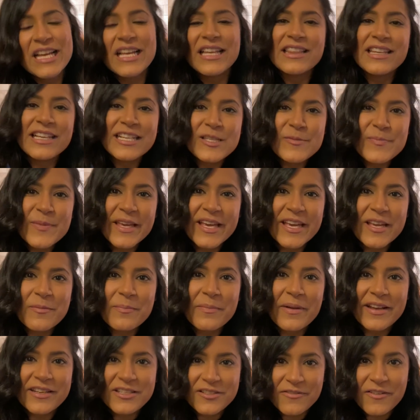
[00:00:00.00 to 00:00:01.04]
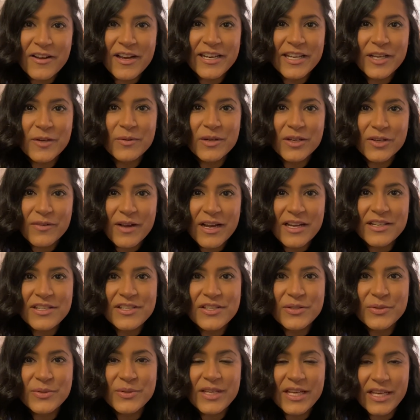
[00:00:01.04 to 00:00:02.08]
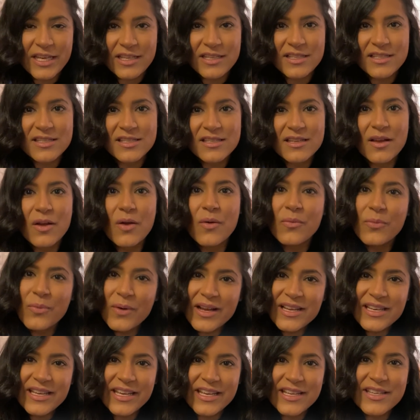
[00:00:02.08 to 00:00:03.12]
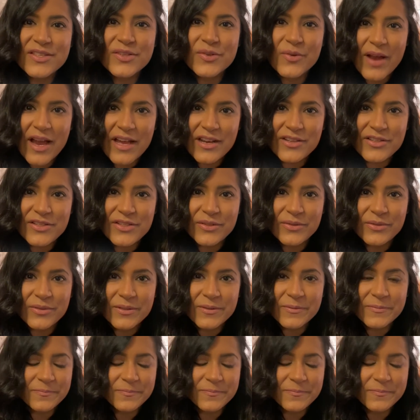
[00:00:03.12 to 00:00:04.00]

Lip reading: let's begin by defining what gratitude is. What is gratitude?